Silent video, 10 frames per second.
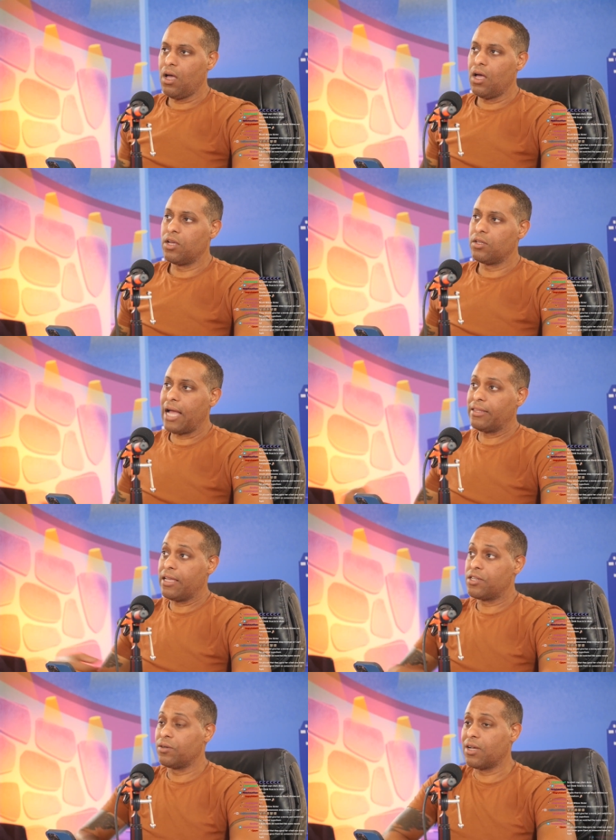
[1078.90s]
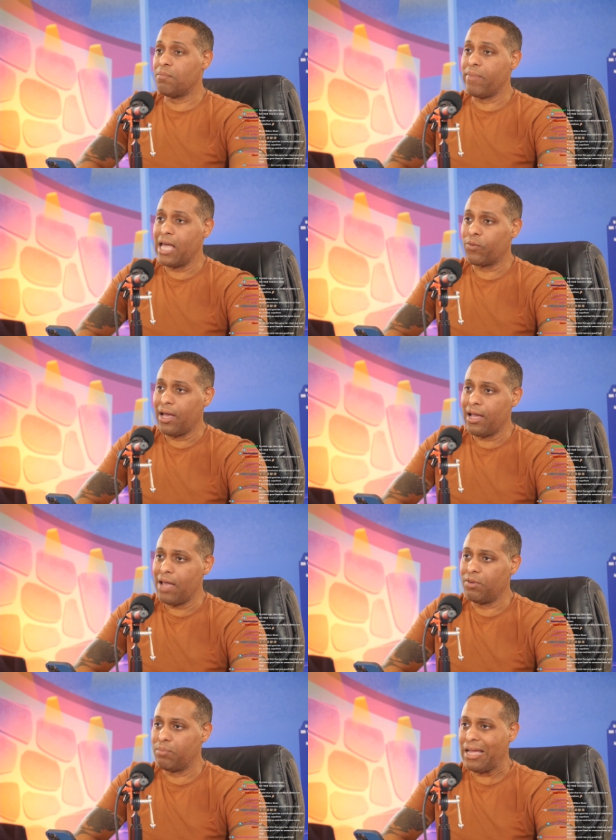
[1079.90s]
Uh, I think she'll come back without
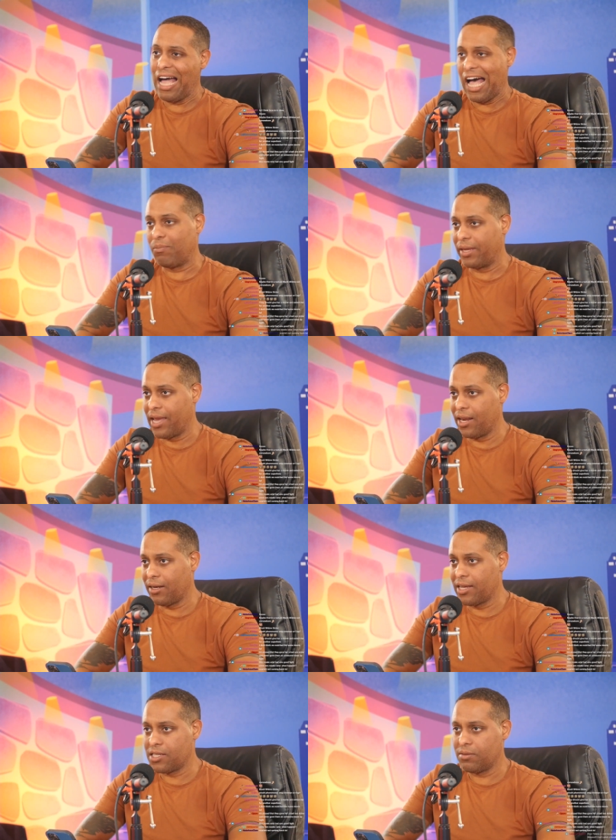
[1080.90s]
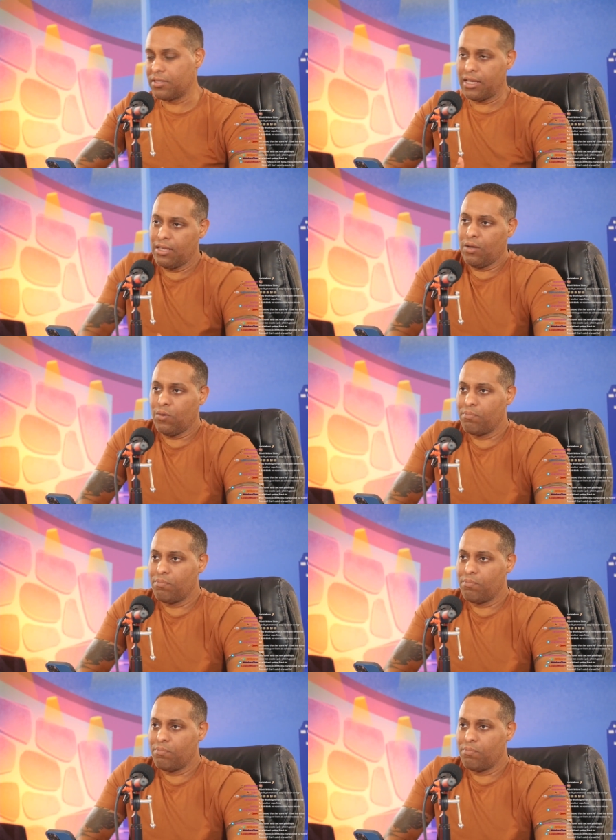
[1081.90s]
having to be obligated. Like she'd say, you know